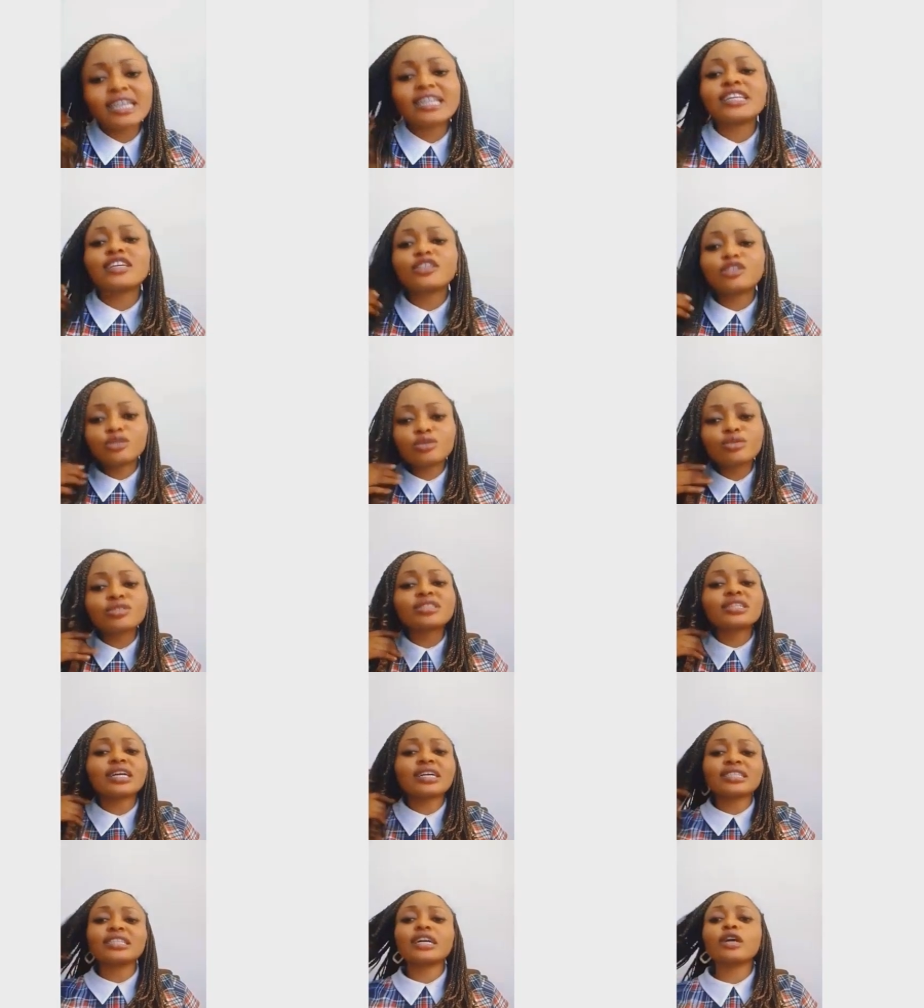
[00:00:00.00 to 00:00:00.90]
They should
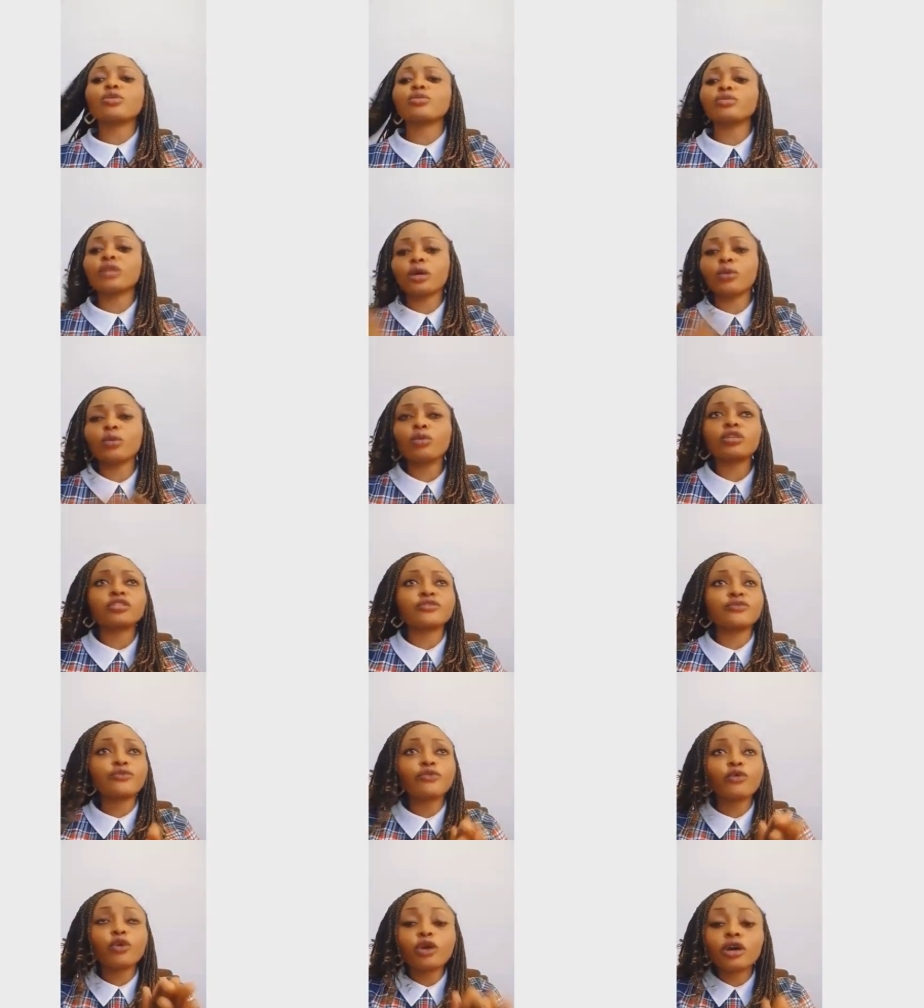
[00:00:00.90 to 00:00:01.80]
start their own award
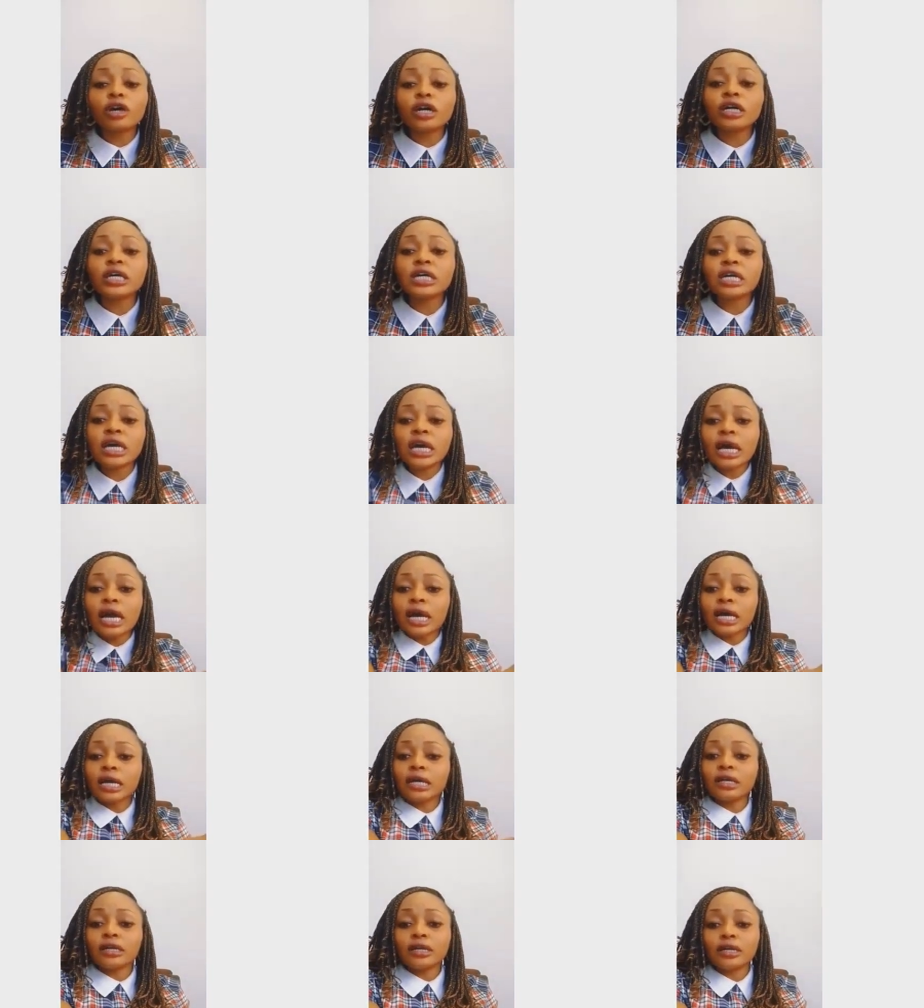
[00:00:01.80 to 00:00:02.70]
for
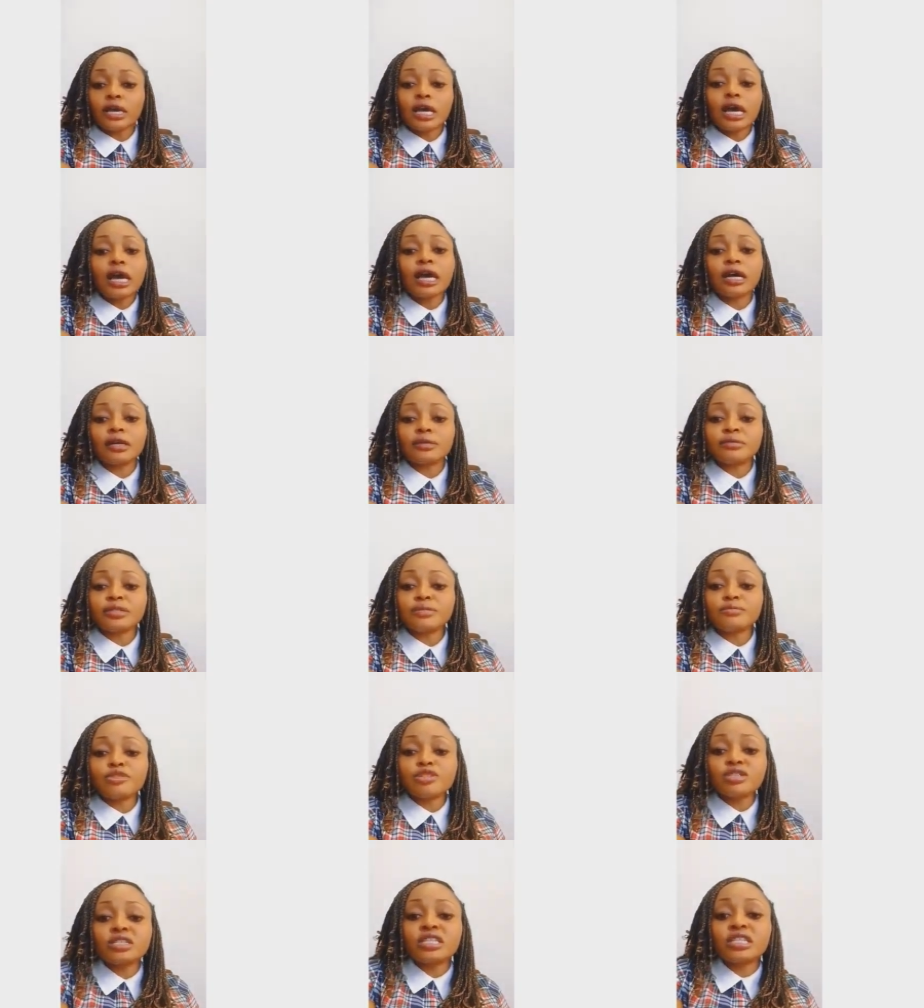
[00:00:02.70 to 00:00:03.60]
the
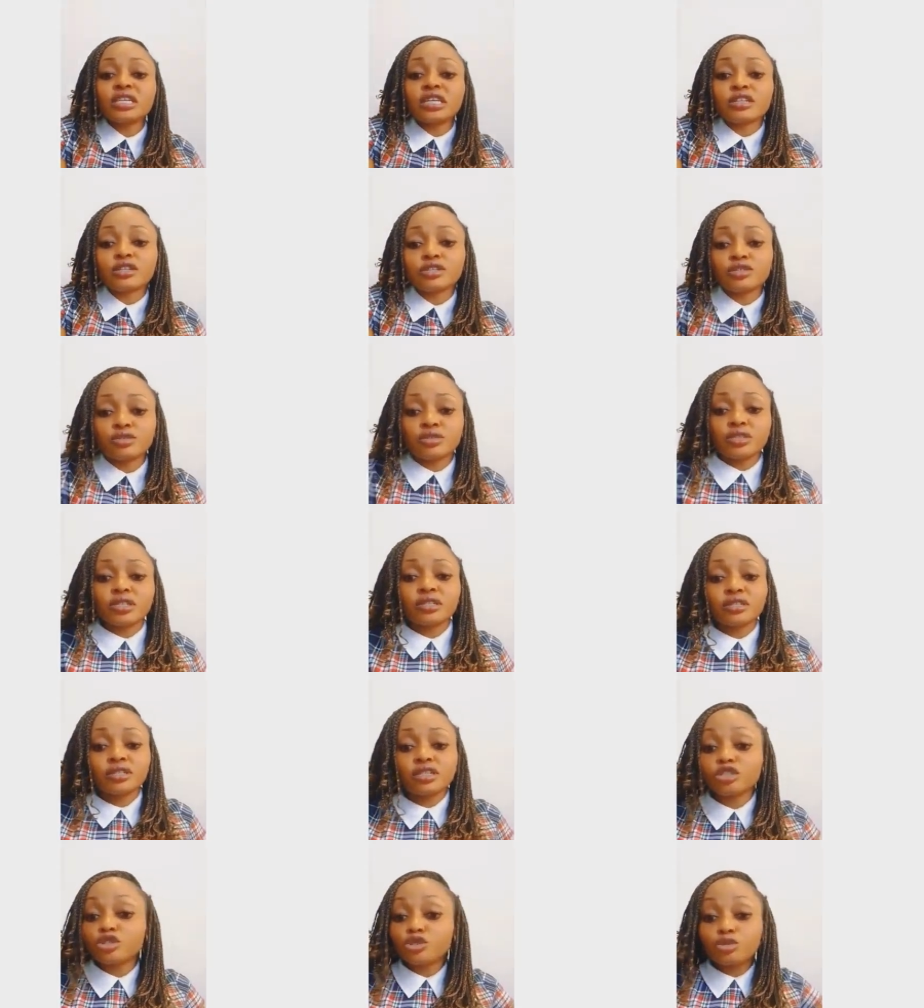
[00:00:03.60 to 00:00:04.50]
music industry.
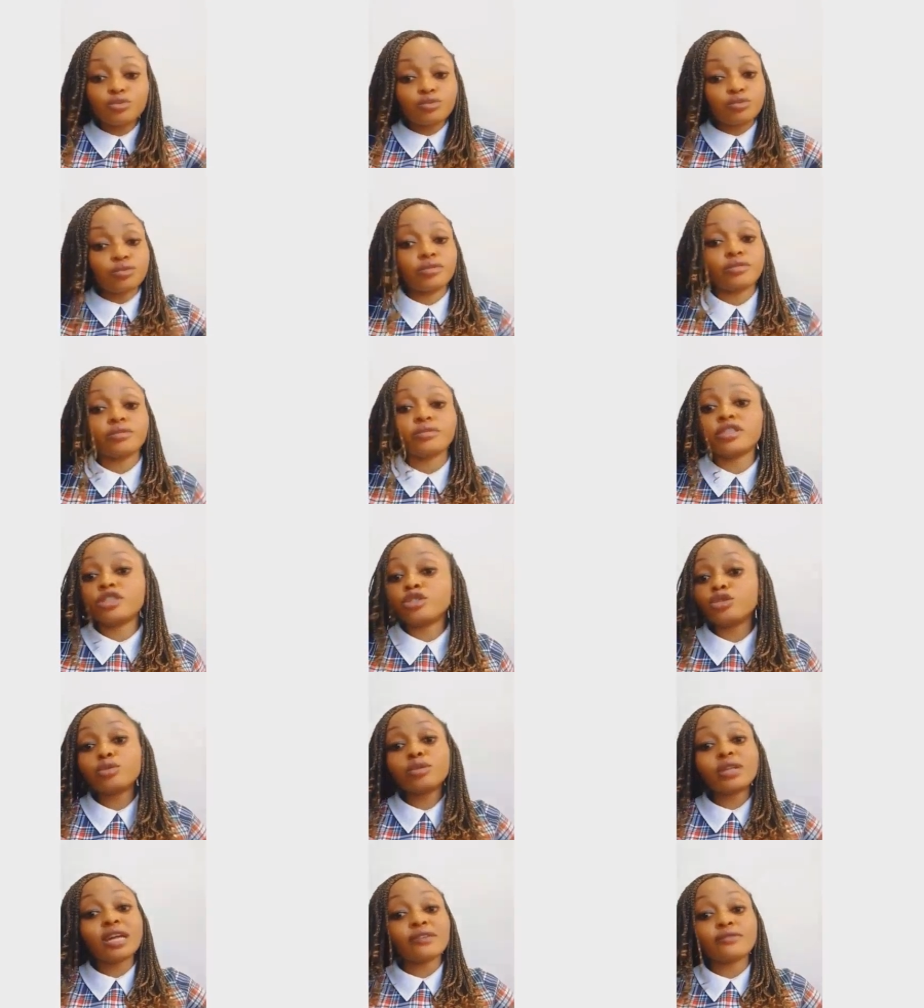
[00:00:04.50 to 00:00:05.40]
They should. They
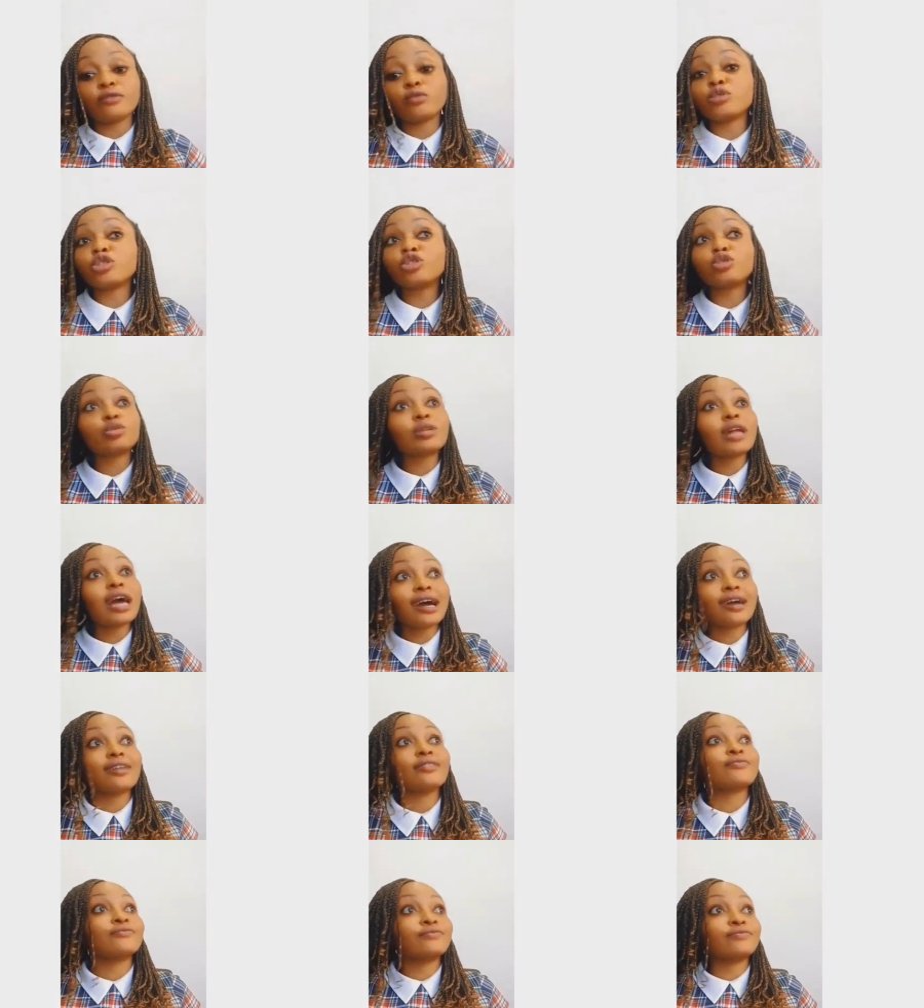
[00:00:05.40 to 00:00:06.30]
should have. We should
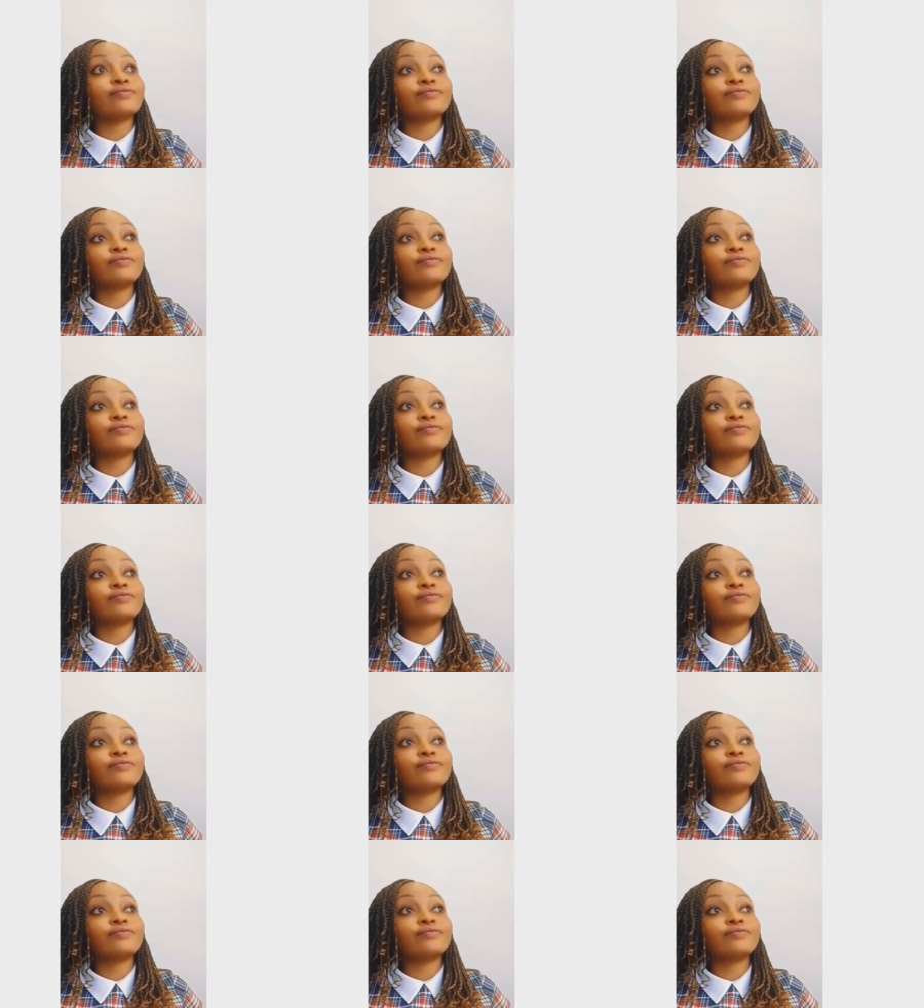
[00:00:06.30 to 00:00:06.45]
have.